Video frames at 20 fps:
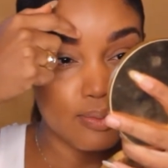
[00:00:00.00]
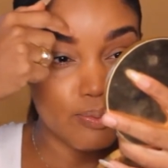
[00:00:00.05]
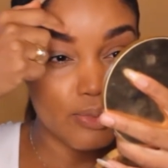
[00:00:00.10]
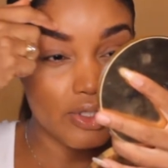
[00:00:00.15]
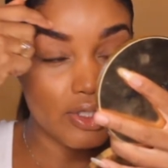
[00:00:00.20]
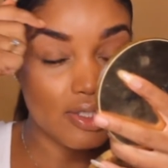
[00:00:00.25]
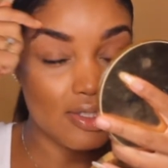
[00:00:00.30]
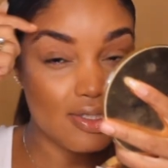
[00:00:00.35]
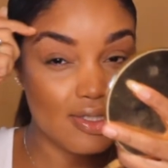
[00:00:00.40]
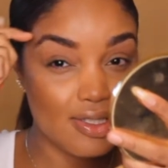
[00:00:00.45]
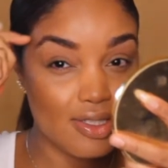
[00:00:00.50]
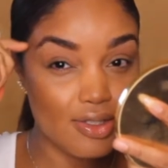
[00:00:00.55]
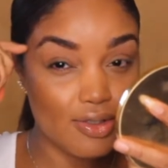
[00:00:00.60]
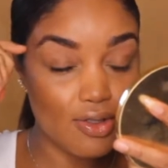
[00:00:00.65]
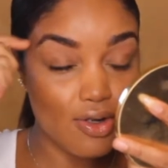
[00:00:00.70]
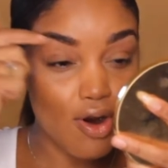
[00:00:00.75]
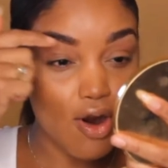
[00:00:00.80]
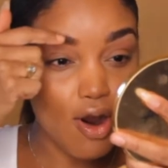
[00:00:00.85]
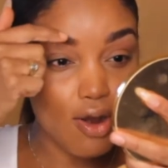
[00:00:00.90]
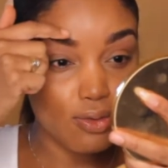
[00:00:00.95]
put
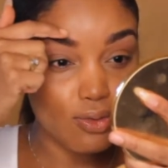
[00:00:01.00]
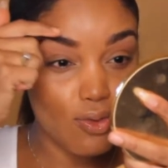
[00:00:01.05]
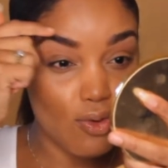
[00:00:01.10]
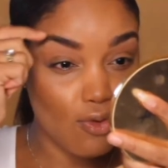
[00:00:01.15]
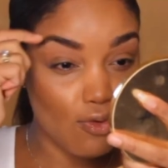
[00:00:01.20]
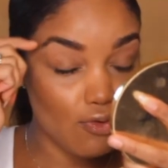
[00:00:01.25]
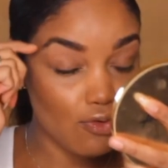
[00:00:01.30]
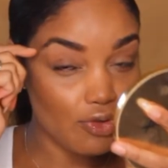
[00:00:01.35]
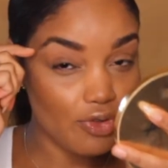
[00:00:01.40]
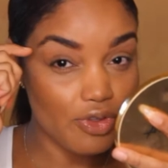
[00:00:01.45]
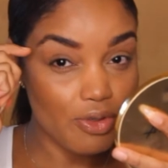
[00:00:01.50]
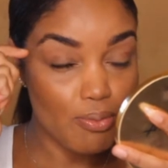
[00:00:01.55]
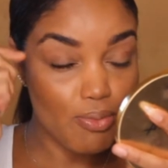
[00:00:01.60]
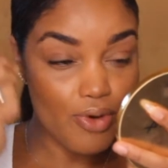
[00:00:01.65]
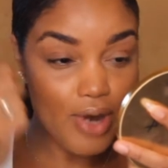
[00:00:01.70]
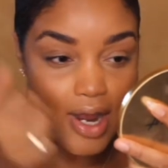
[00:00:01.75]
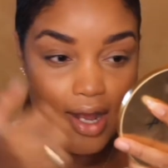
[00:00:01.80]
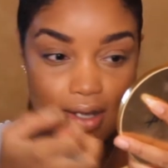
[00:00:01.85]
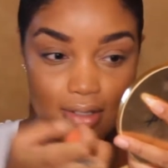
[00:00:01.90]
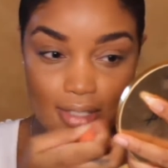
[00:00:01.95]
concealer all over the
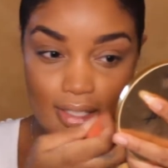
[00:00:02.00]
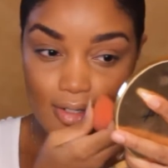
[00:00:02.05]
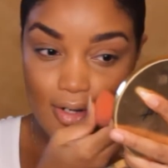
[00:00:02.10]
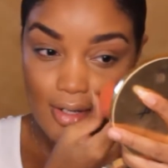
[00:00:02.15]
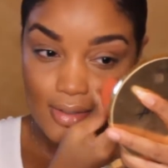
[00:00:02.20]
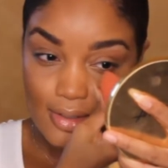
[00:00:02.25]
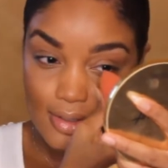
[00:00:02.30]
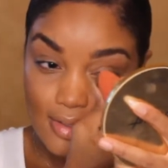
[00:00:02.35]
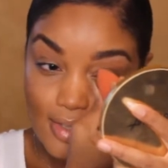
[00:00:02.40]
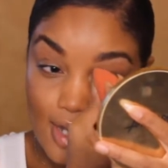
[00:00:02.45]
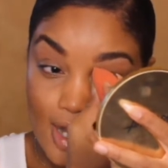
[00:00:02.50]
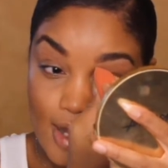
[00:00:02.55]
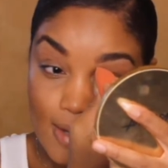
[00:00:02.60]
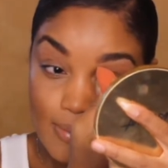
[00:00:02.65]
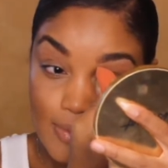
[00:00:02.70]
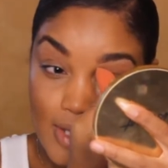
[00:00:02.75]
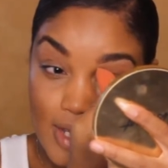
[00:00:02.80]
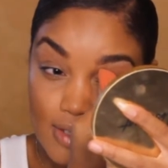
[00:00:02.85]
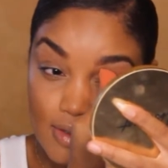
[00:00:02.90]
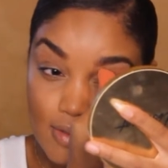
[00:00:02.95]
brow, like on the
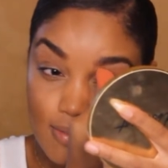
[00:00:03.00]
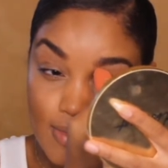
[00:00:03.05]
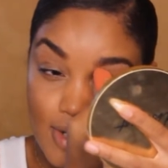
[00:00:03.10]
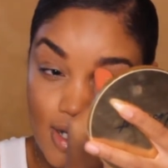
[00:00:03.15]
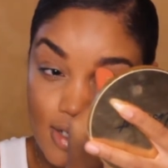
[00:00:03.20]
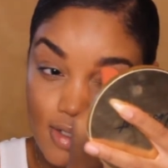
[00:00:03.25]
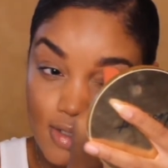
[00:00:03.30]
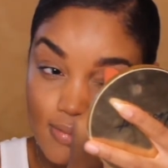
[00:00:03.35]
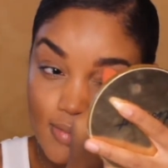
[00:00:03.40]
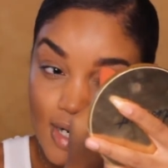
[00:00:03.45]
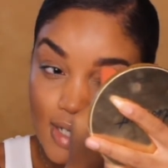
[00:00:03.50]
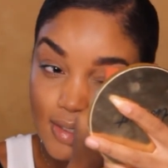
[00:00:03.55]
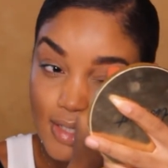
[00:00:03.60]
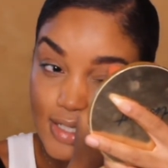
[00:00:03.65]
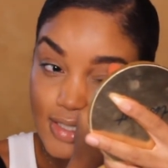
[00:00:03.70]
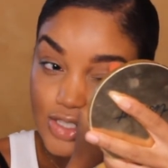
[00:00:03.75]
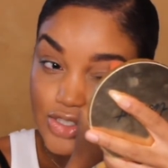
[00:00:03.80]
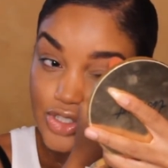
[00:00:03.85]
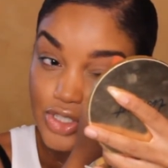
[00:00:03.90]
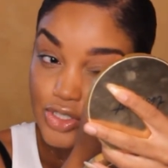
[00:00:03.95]
top and the bottom. I
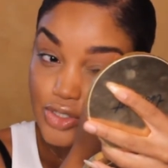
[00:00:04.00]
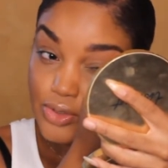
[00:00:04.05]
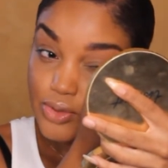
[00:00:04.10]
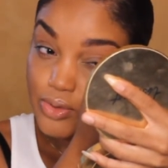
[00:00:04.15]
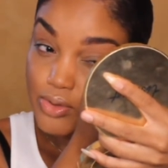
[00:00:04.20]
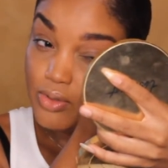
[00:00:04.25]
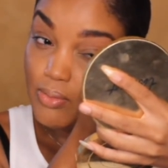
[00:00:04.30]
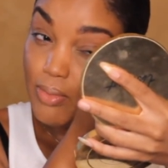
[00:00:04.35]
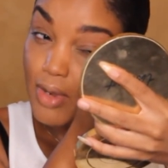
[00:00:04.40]
like to just do the